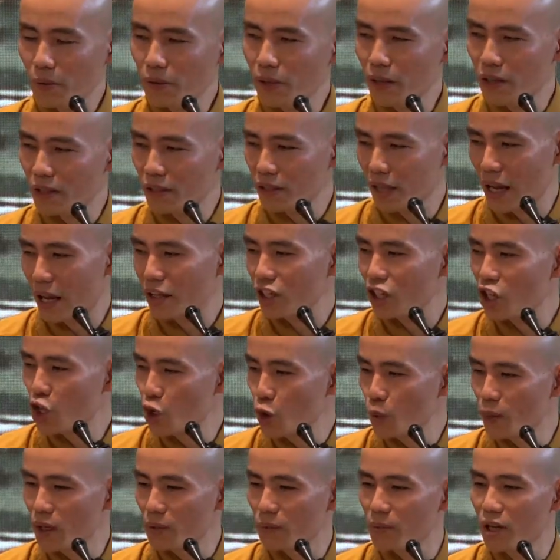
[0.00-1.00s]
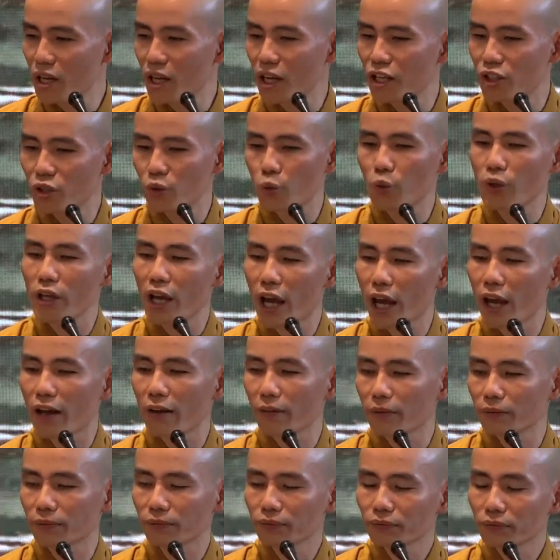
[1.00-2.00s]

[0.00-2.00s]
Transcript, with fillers: things that human beings we have.